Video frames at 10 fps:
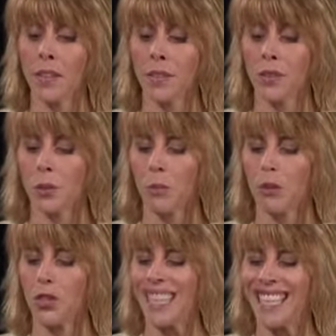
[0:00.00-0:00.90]
the
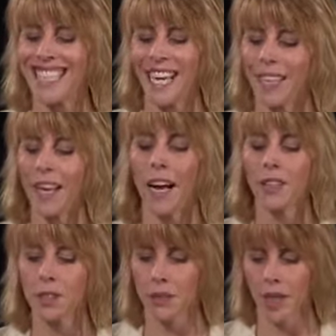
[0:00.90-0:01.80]
distribution is any
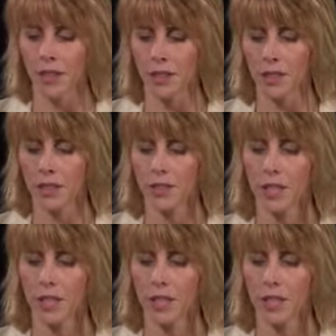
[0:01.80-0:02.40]
underwriter